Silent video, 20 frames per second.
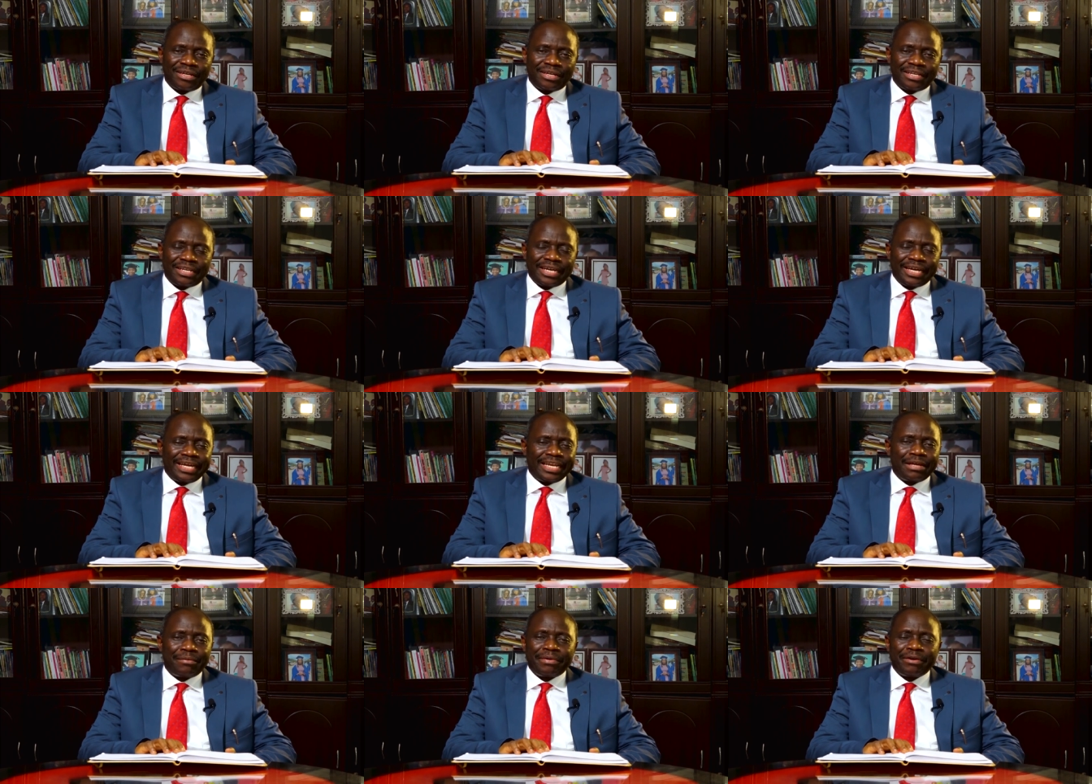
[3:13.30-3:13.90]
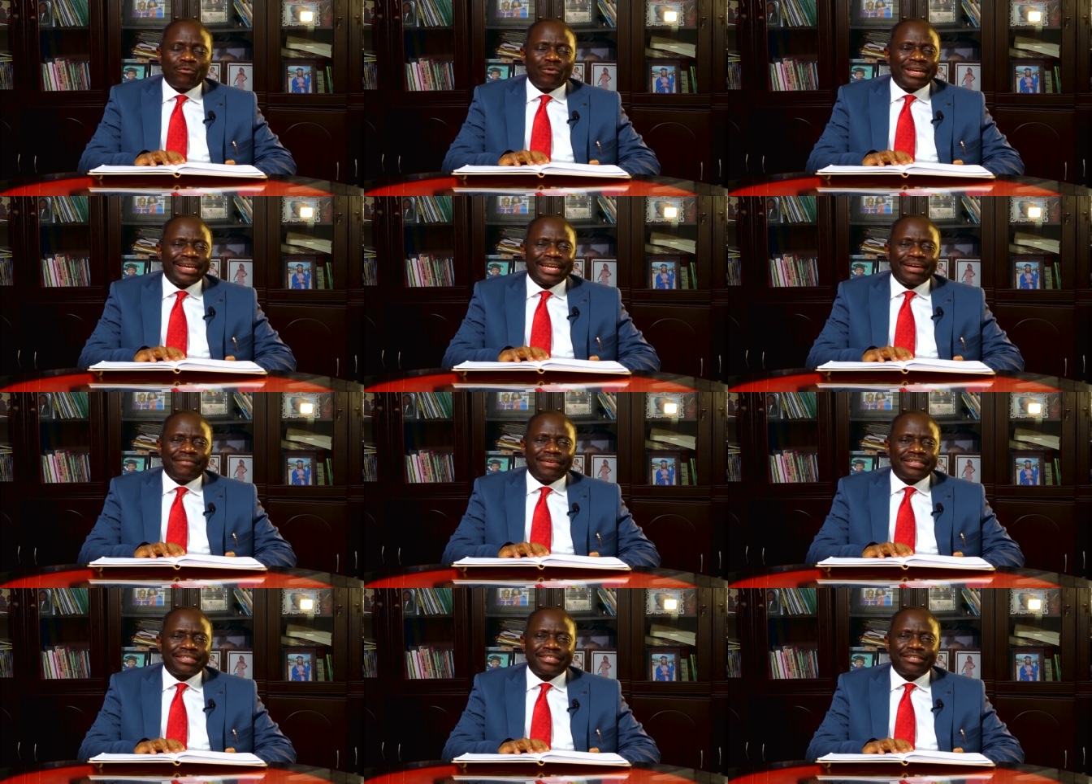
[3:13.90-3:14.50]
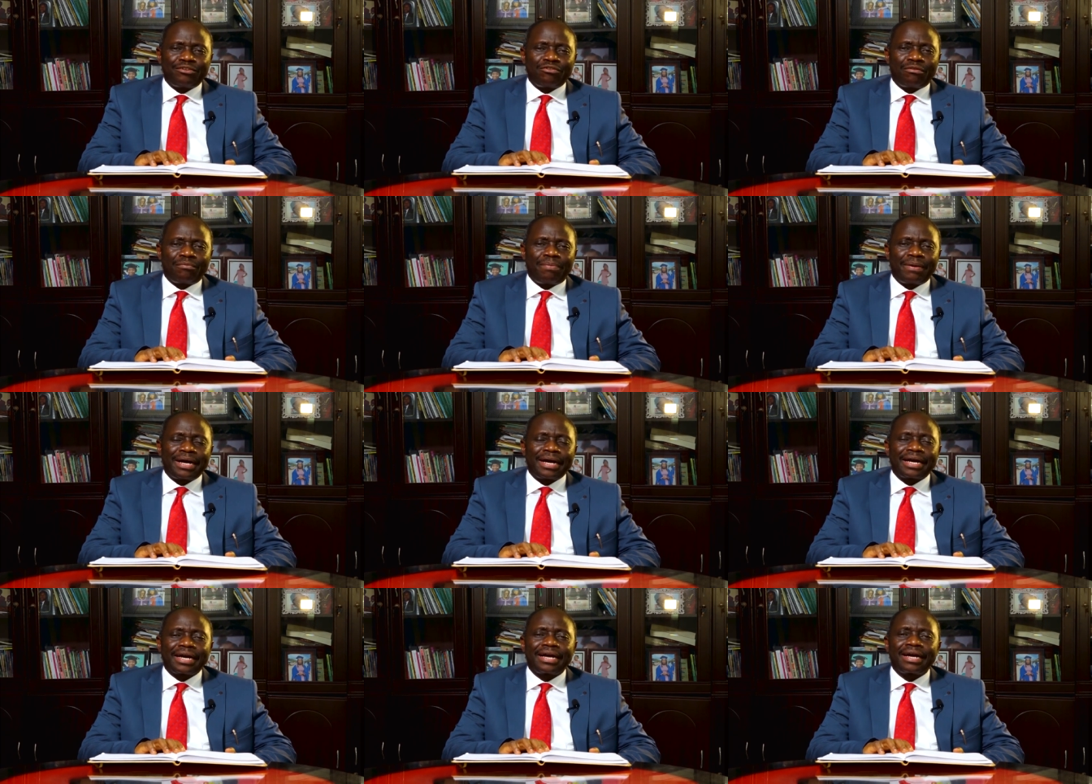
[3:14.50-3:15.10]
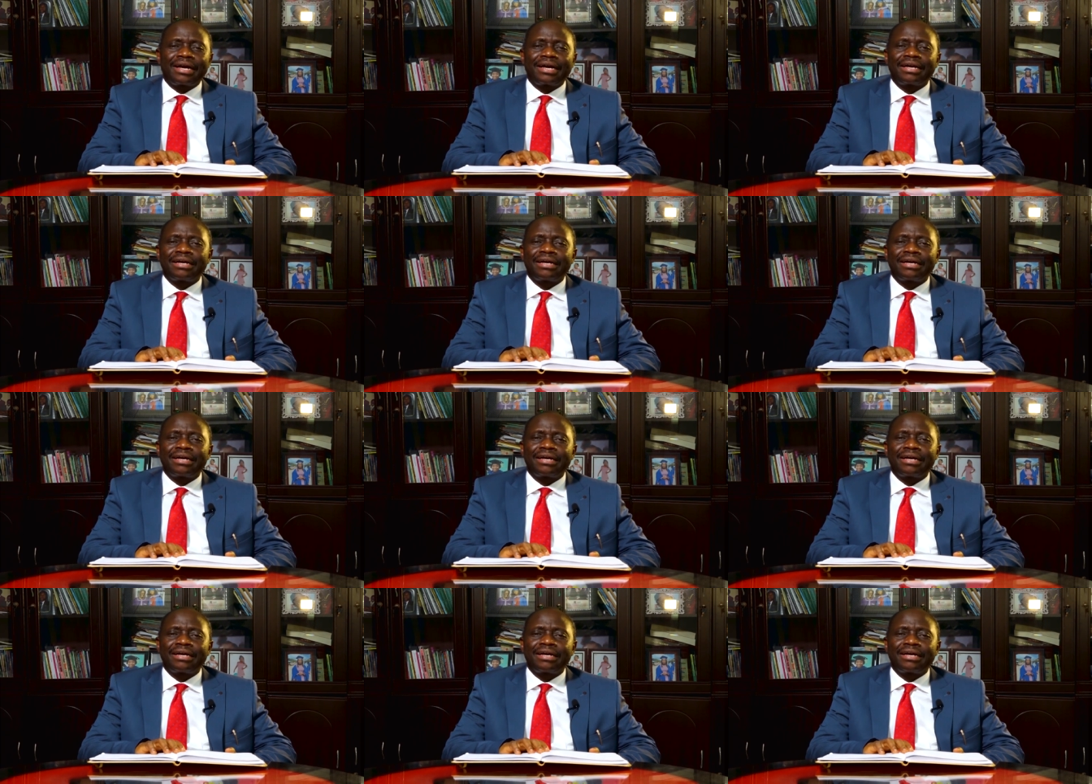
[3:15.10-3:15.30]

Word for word: The enemy will never see your back.